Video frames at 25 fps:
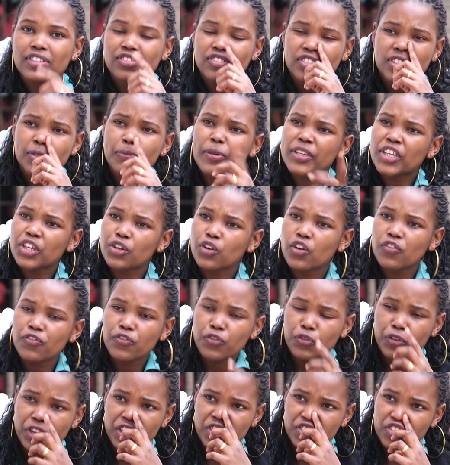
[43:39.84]
Speaking of
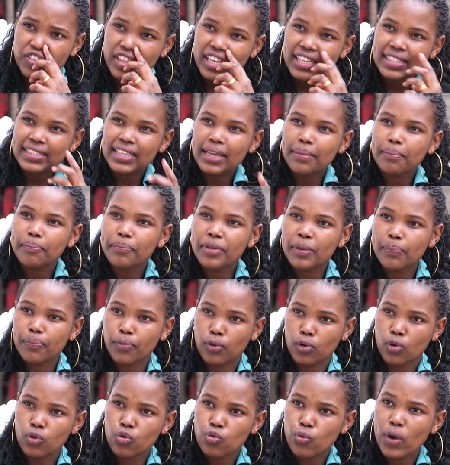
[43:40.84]
which, there are some
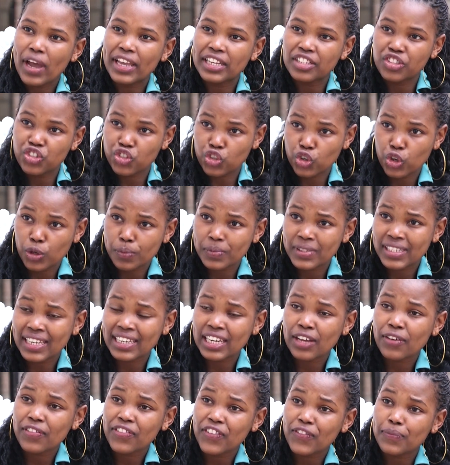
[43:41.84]
people who are in jobs and
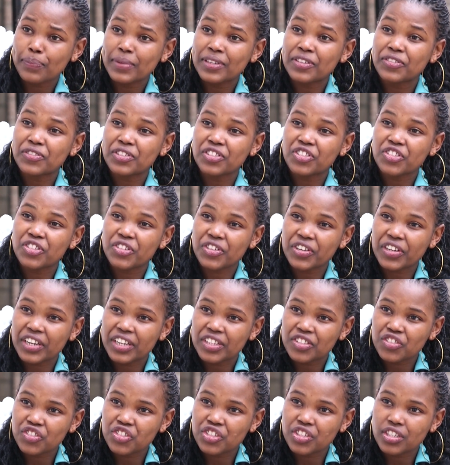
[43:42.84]
now they've been
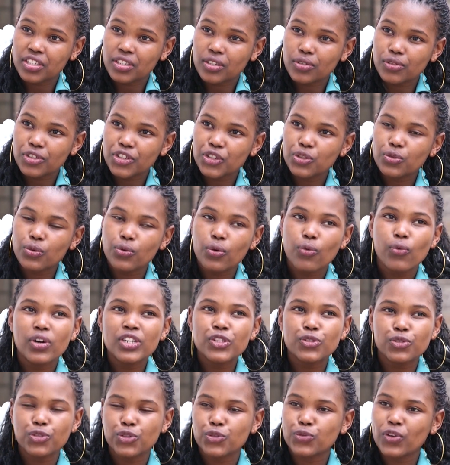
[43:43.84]
retrenched.
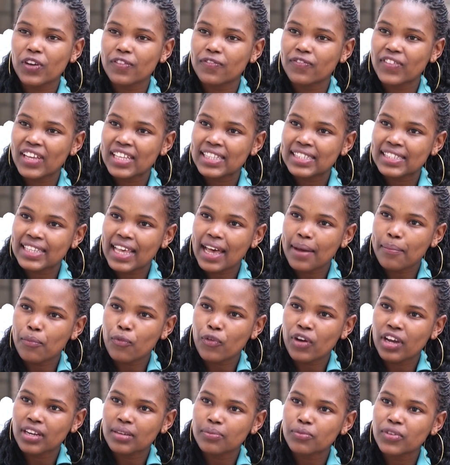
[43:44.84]
What would you advise
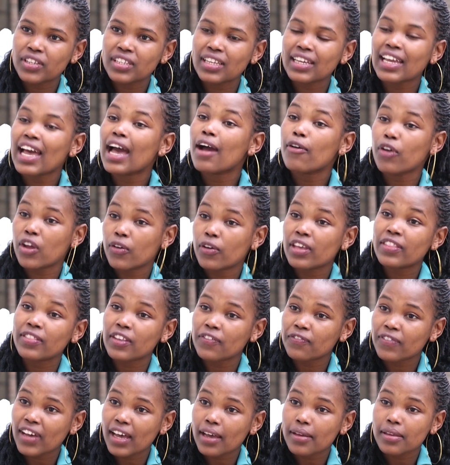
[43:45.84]
someone? When you kaa wewe
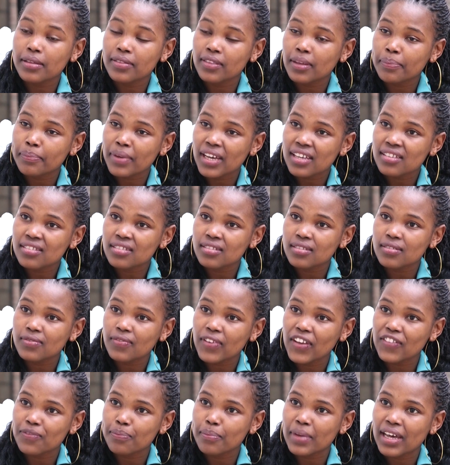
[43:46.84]
in the past
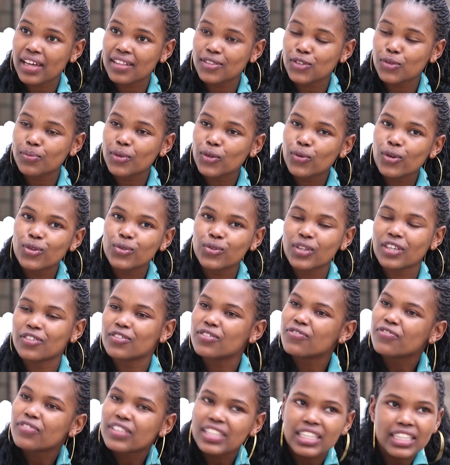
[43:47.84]
5 months, umekuwa
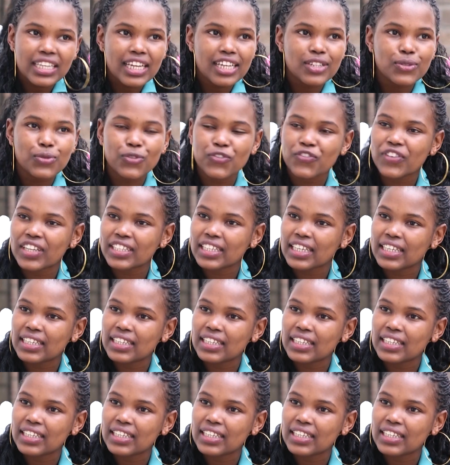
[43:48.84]
ukifikiria tu ufanye